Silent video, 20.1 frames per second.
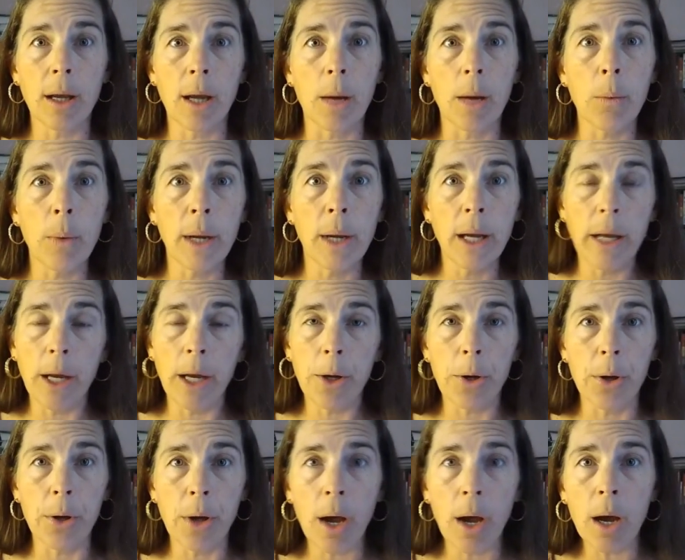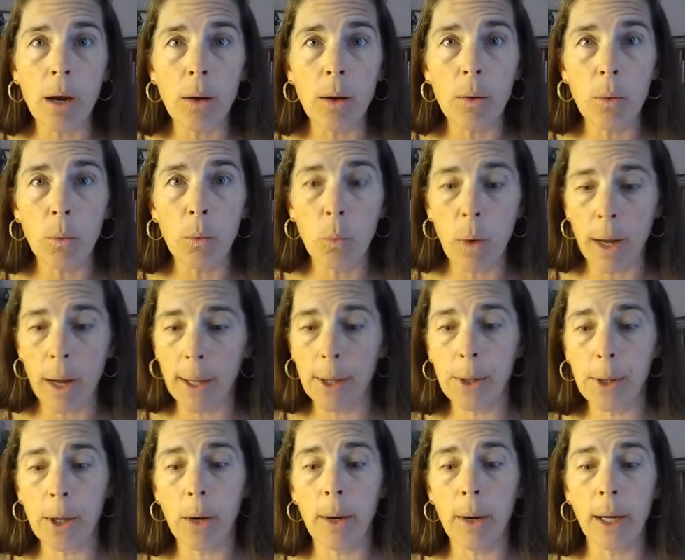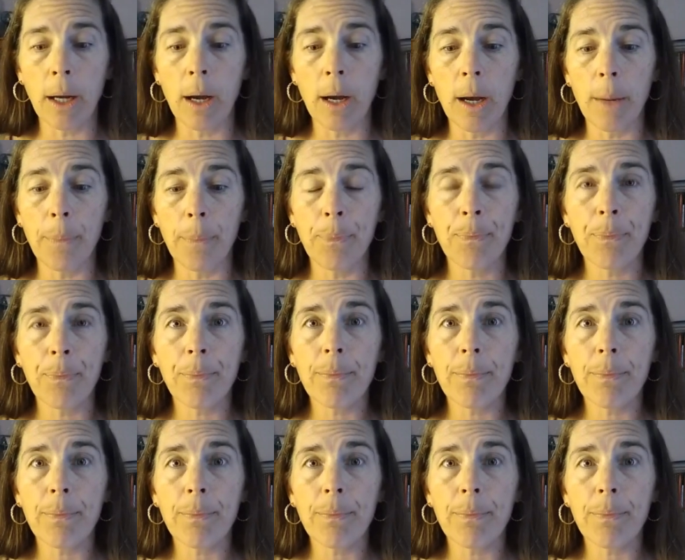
And we need to know what is going on.